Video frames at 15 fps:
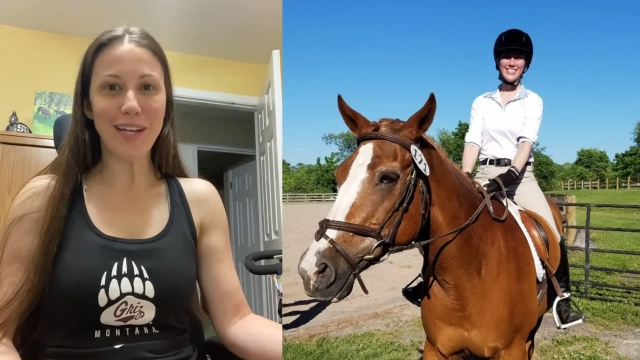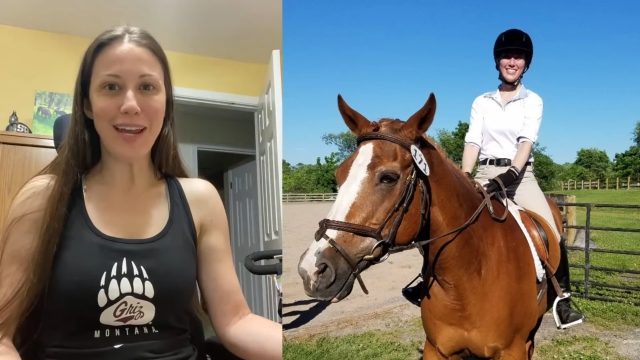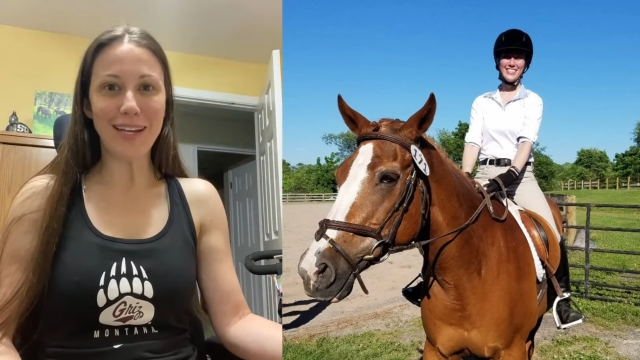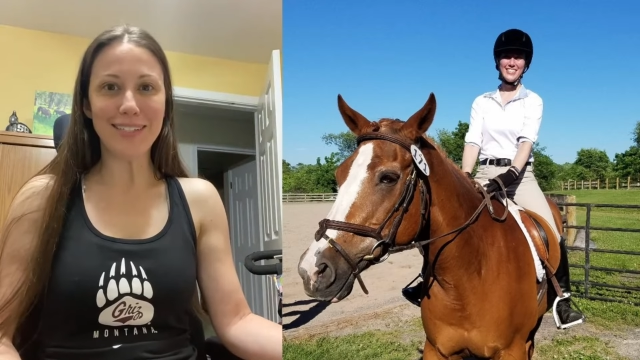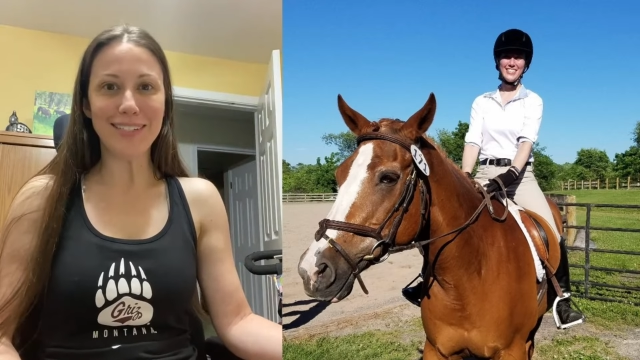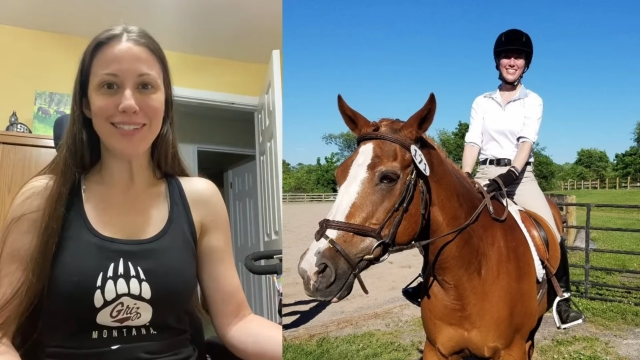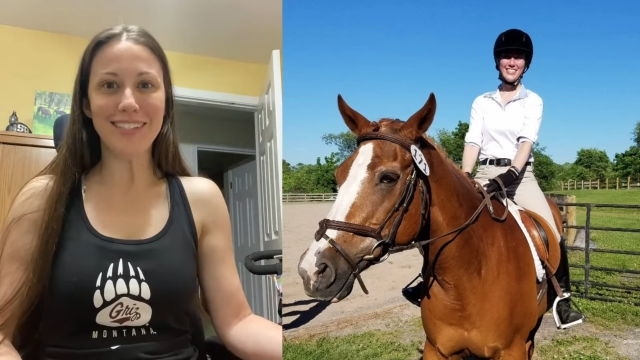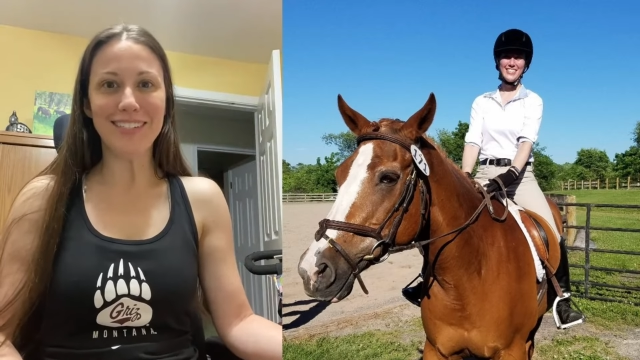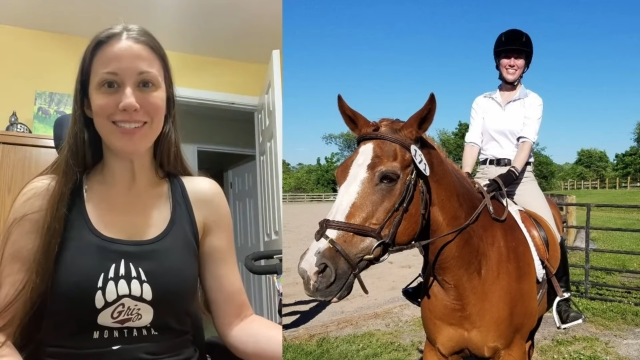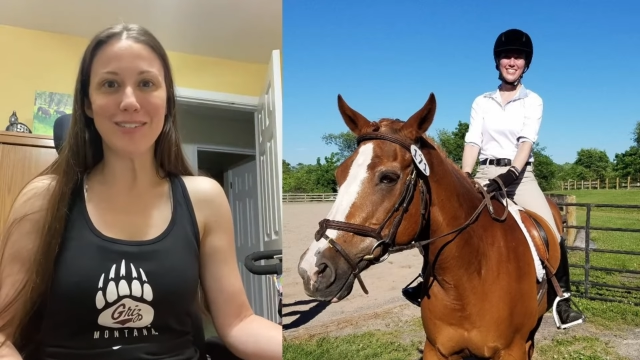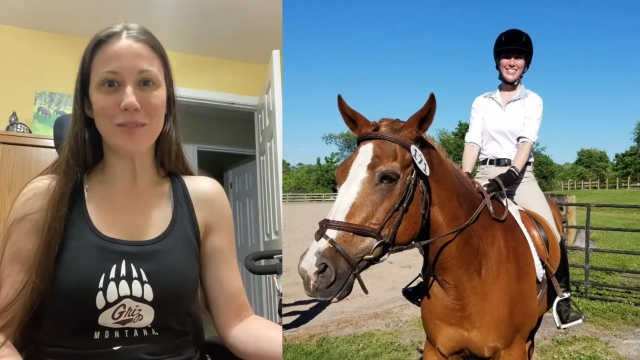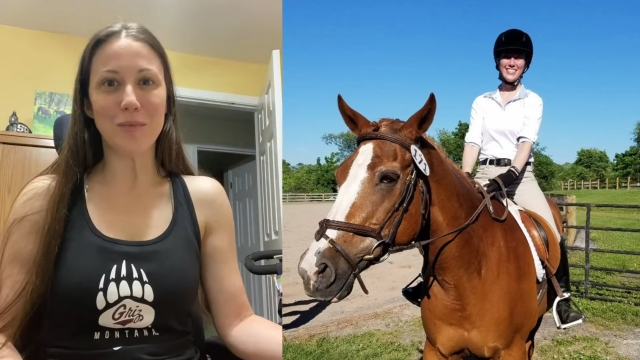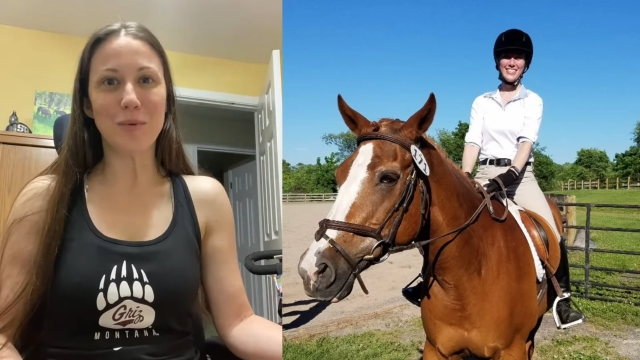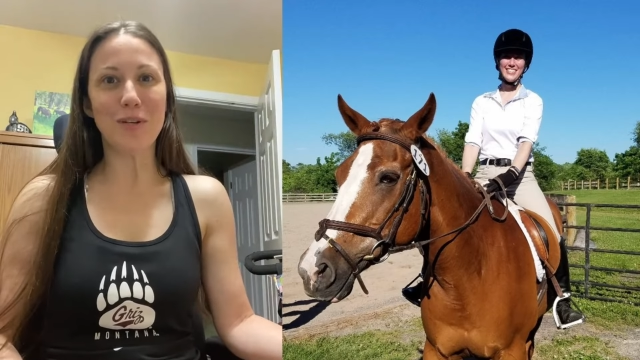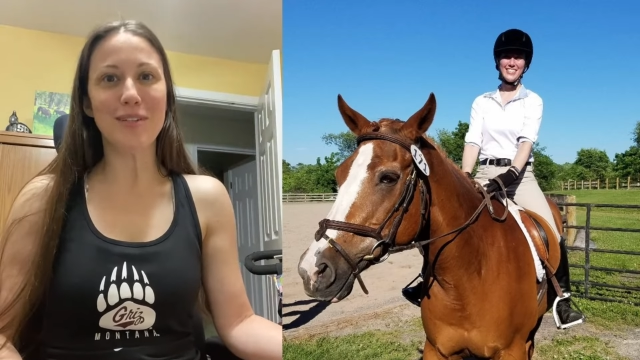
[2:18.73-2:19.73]
Agent,
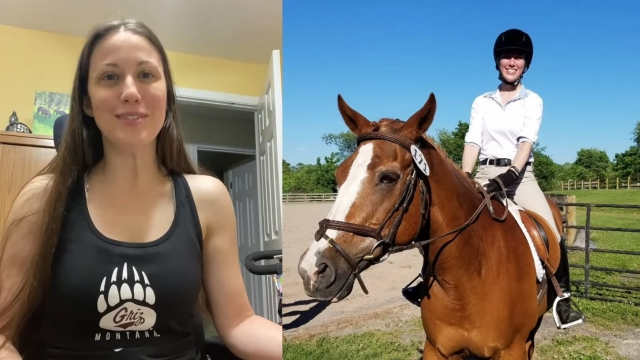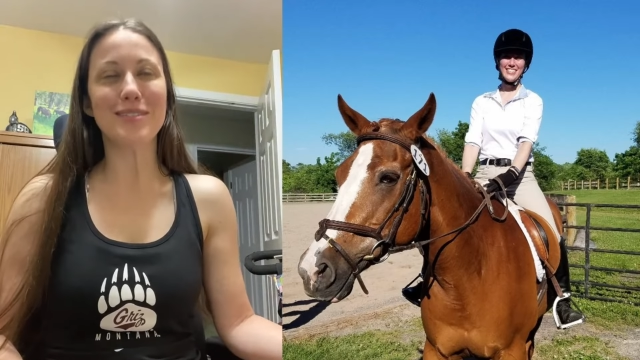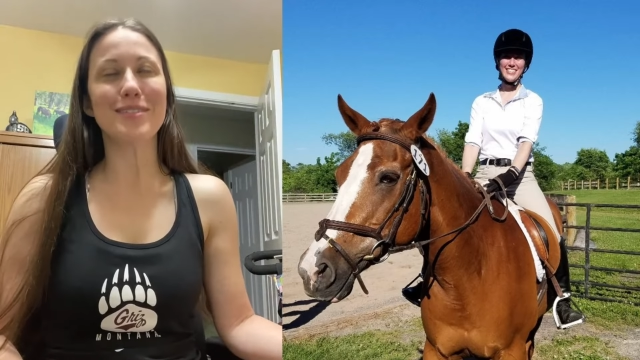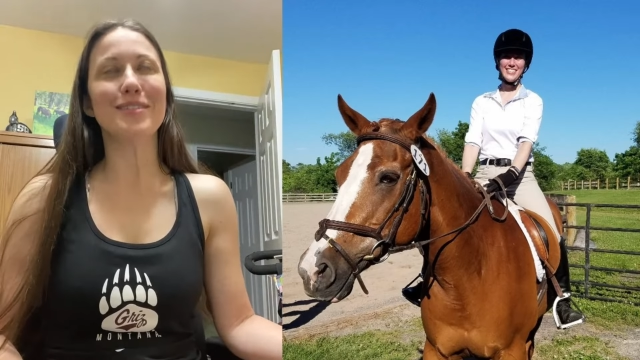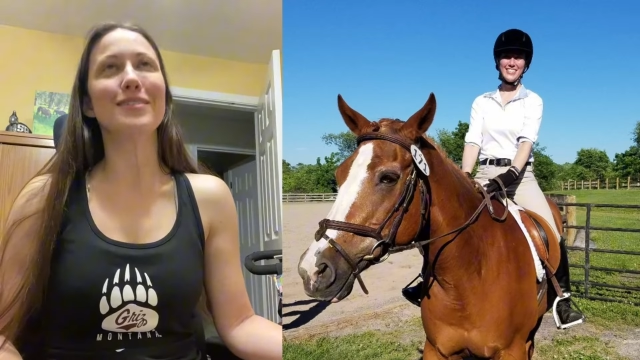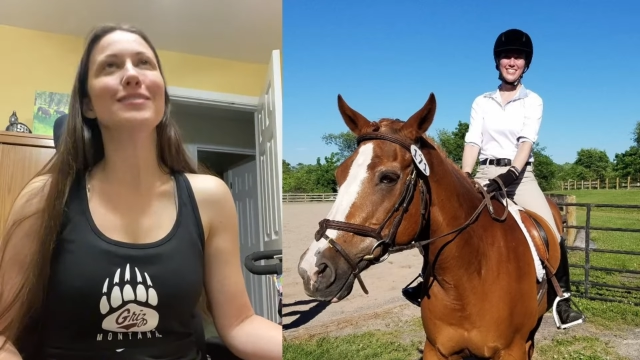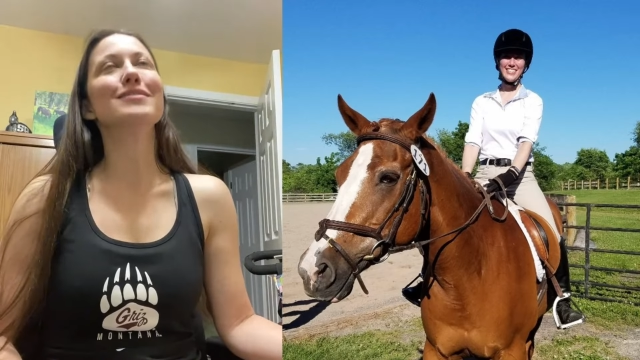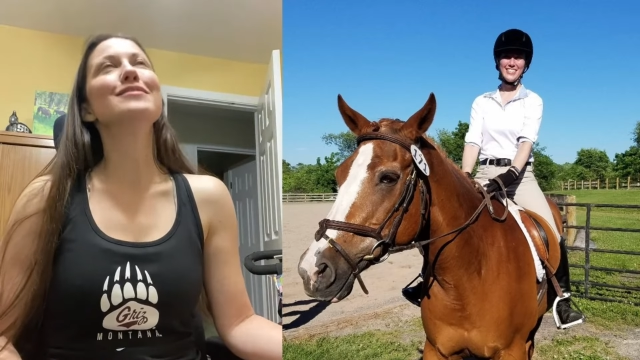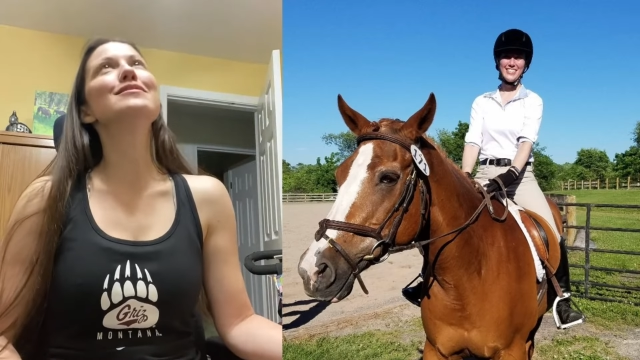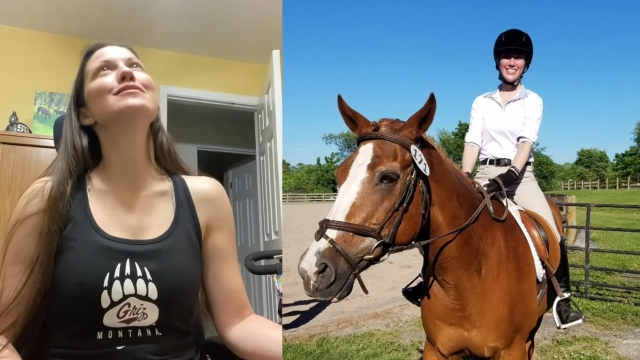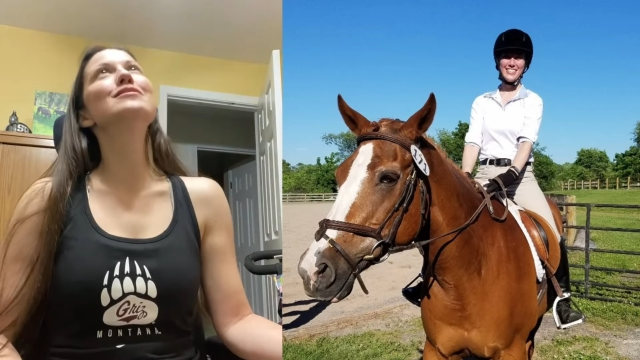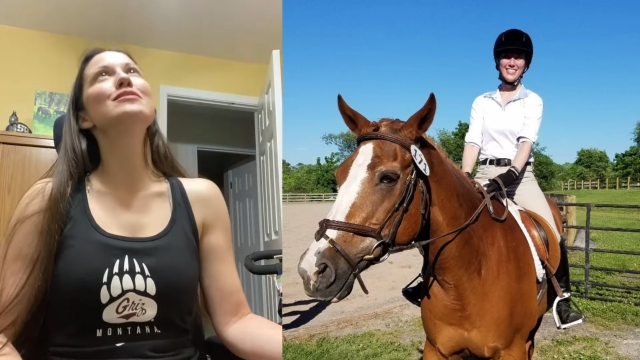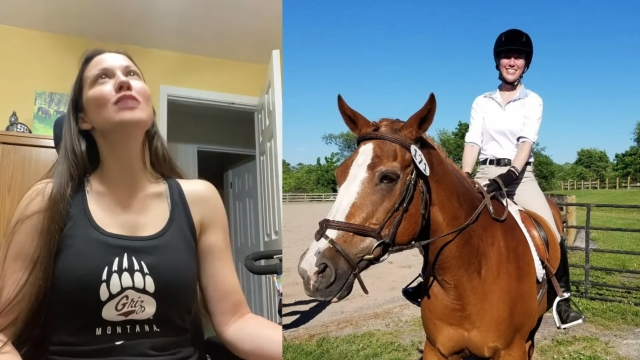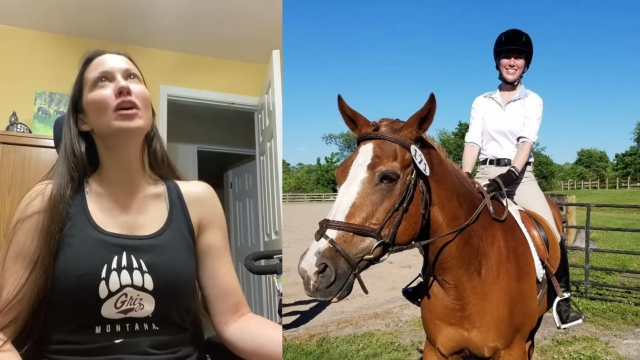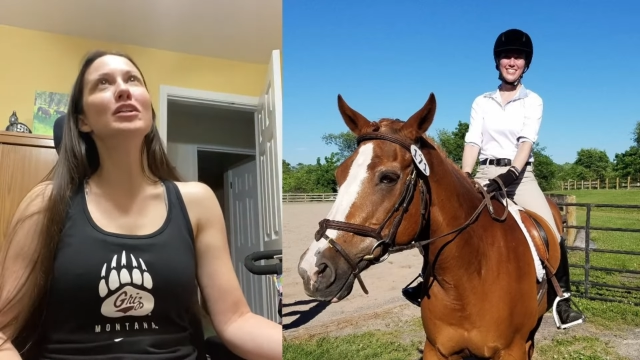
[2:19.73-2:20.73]
was
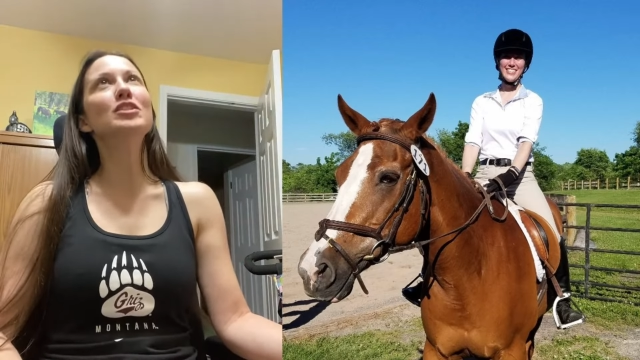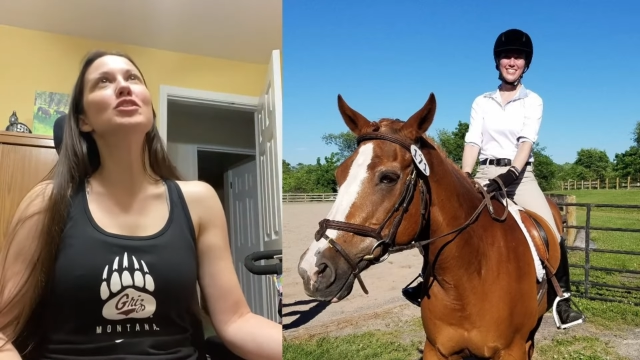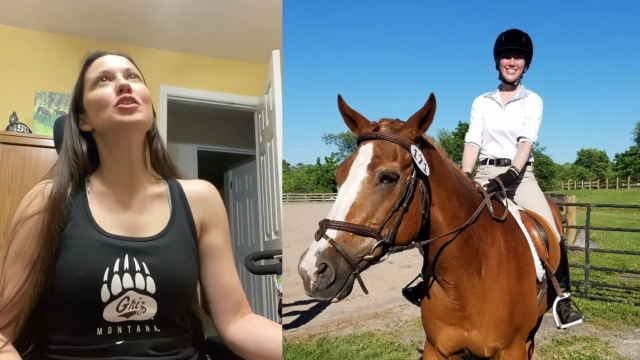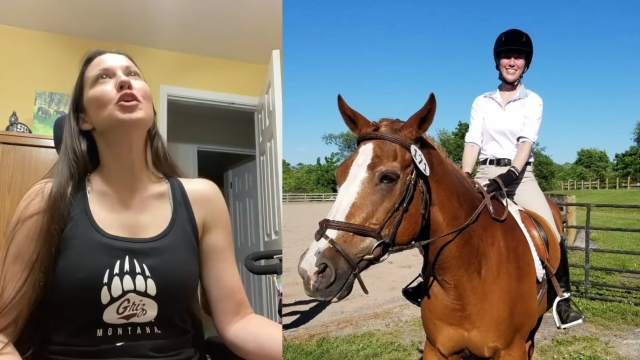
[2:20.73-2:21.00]
such